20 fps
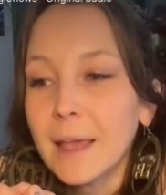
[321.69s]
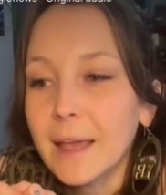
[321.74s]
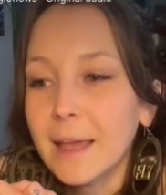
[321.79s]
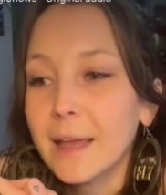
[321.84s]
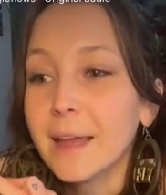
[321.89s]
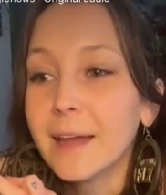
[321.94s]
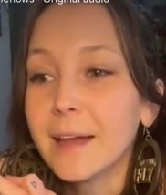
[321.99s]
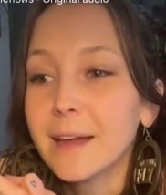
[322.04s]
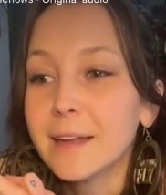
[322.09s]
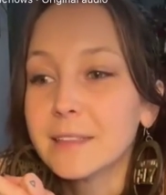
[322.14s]

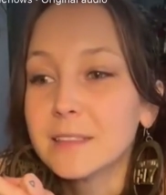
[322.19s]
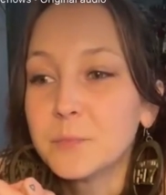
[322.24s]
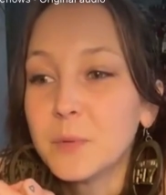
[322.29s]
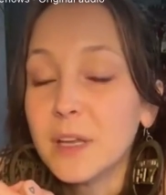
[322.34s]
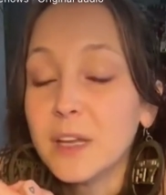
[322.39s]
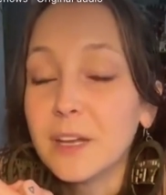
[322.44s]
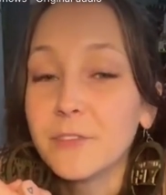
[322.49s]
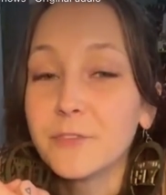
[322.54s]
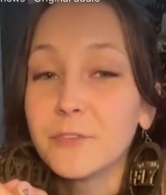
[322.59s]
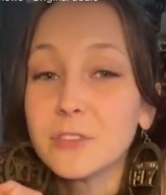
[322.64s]
And
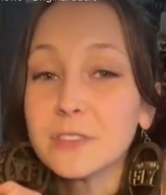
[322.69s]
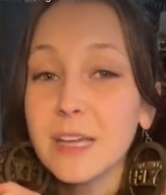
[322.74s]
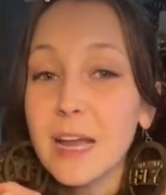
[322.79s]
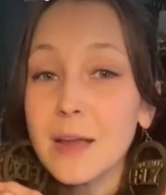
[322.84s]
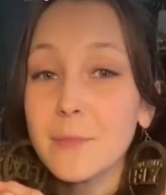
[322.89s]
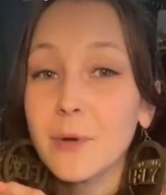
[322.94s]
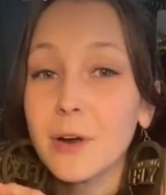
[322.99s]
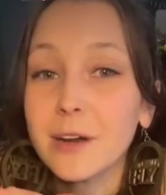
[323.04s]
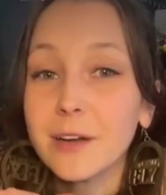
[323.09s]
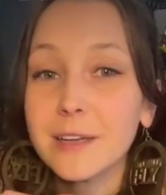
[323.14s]
being a
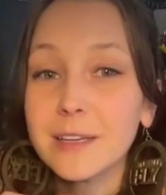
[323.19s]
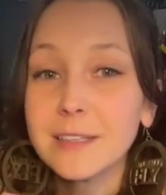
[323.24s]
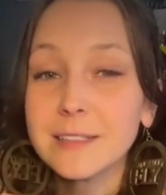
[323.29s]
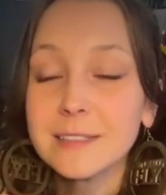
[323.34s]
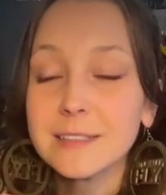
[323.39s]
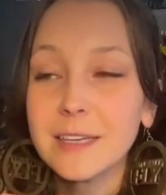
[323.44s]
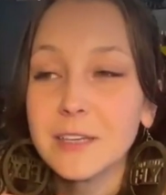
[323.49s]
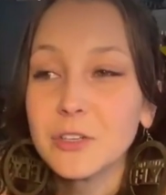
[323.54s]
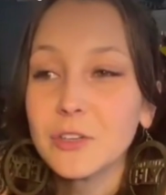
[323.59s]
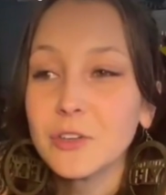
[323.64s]
full-time
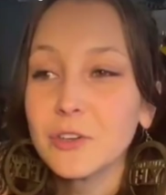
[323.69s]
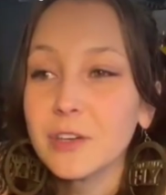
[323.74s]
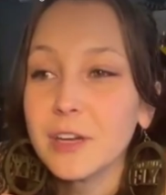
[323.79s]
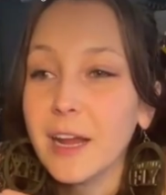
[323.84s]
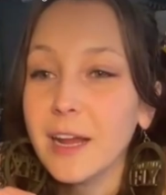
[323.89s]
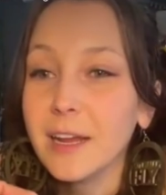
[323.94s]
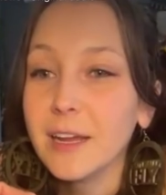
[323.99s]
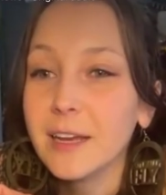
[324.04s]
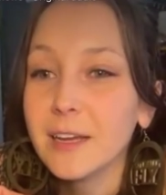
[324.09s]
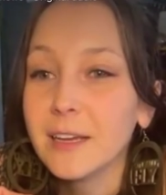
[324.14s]
artist and
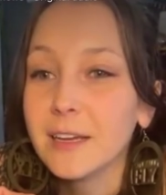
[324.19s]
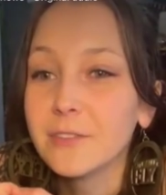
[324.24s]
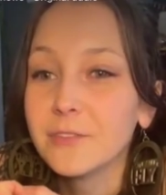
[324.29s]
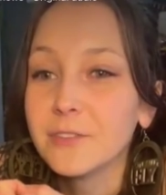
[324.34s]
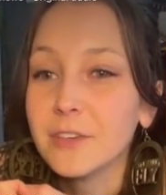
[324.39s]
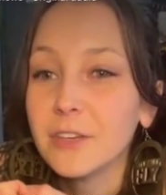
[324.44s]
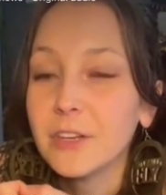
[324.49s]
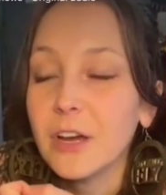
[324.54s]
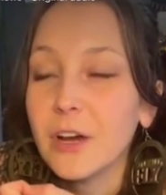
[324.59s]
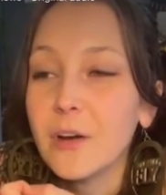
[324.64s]
creative,
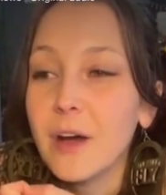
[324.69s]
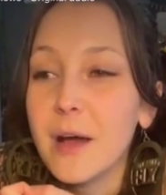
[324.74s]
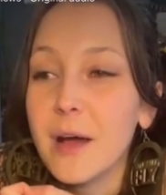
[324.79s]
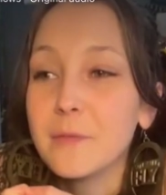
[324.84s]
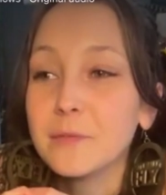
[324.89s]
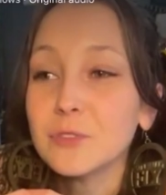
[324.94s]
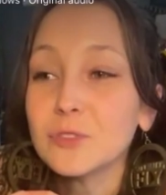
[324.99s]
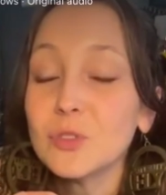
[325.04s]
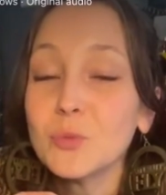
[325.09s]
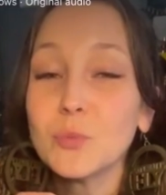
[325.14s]

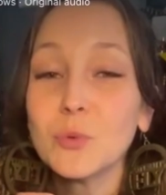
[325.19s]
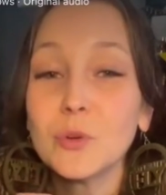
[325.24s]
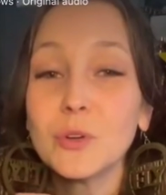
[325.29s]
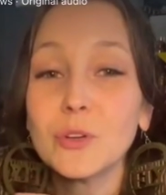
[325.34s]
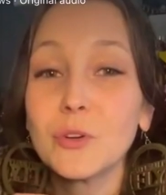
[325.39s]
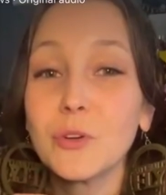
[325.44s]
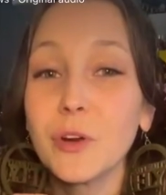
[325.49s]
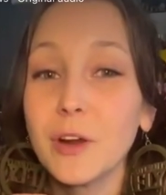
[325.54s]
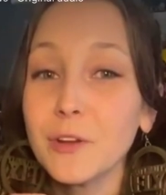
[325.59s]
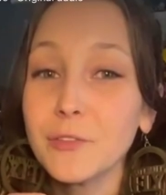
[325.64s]
I'm
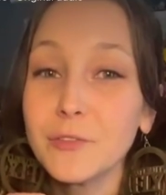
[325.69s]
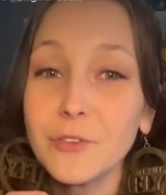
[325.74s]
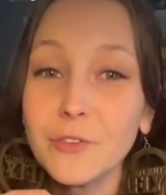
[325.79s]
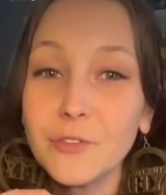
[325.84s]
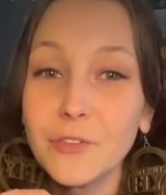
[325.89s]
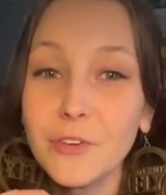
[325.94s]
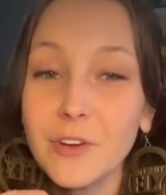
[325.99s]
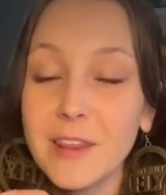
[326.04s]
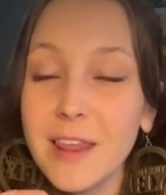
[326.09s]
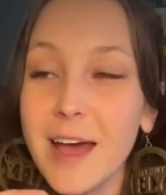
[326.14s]
super grateful
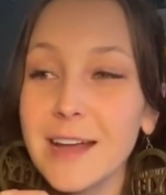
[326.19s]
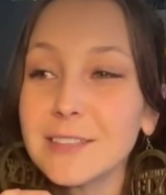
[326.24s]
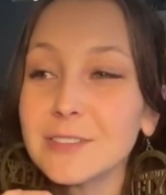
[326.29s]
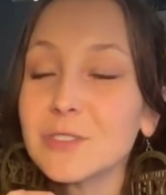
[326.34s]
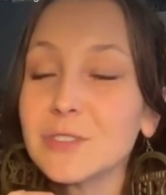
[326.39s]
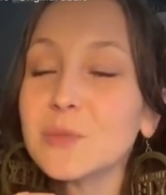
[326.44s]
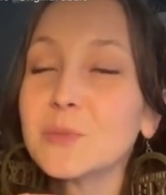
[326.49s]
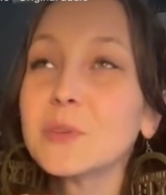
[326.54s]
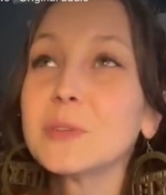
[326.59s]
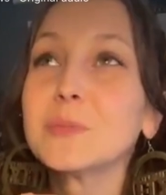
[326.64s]
for that,
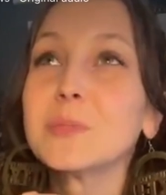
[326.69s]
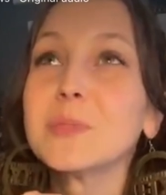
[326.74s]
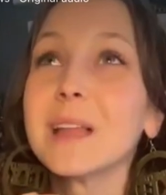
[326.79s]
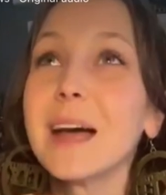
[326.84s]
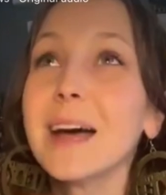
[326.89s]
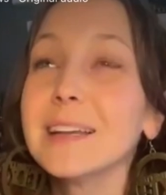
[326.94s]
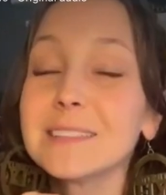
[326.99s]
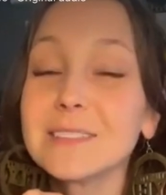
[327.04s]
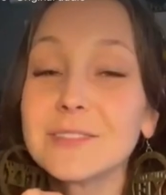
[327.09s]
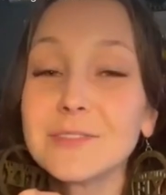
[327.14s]
super
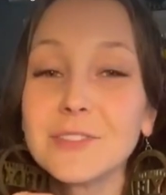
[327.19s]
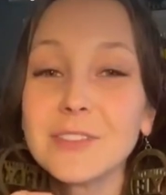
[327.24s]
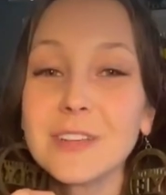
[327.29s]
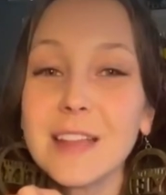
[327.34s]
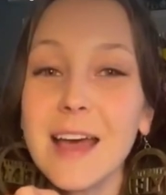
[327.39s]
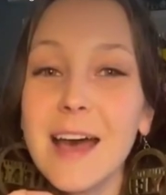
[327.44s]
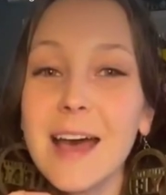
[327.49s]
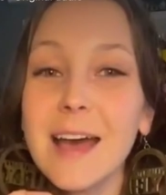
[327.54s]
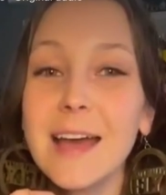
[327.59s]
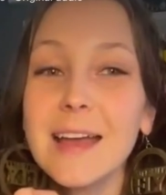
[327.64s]
blessed for
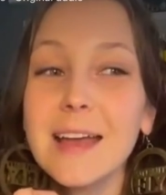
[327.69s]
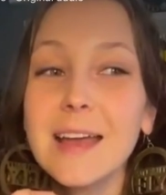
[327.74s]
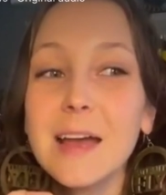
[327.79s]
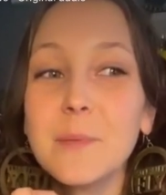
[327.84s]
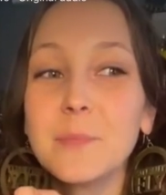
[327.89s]
that,